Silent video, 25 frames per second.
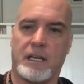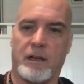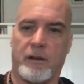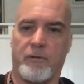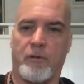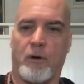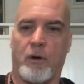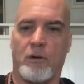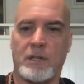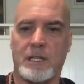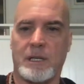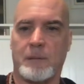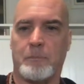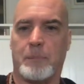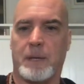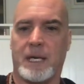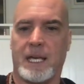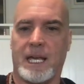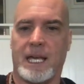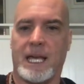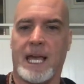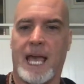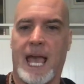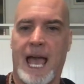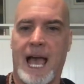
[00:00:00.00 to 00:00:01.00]
of only
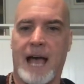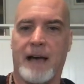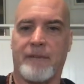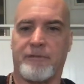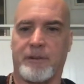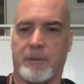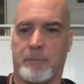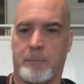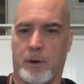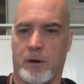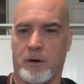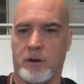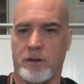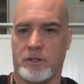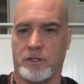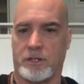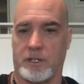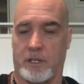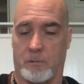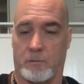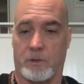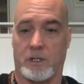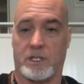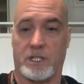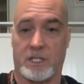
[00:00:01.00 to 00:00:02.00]
being half a
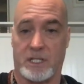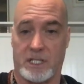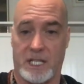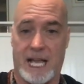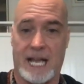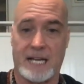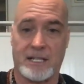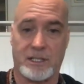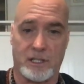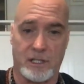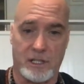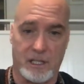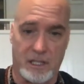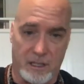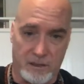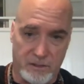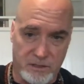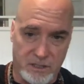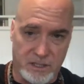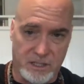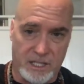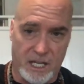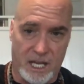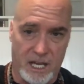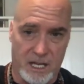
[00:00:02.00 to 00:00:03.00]
person, which is actually a
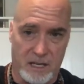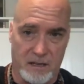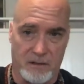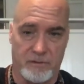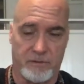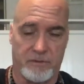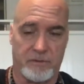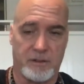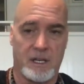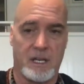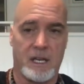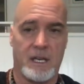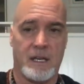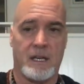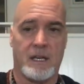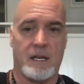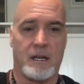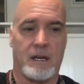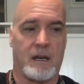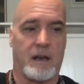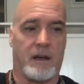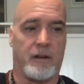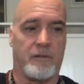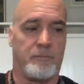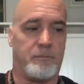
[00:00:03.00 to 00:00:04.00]
state
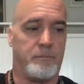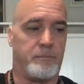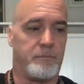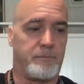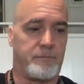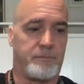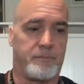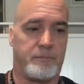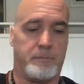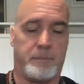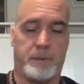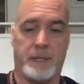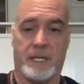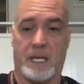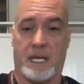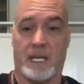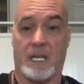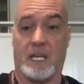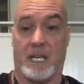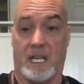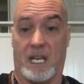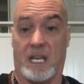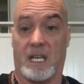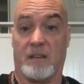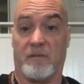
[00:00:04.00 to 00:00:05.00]
of
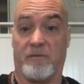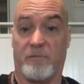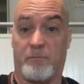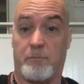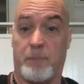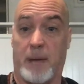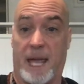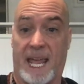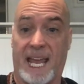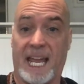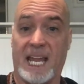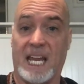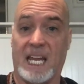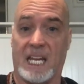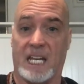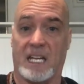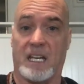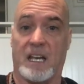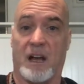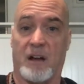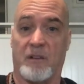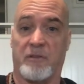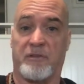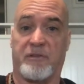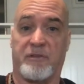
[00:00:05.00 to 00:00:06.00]
being in pain,
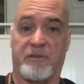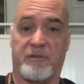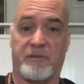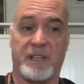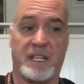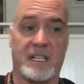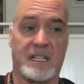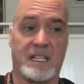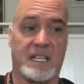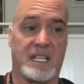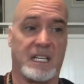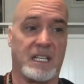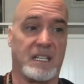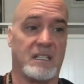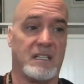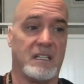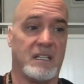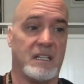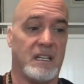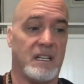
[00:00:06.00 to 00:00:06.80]
of feeling,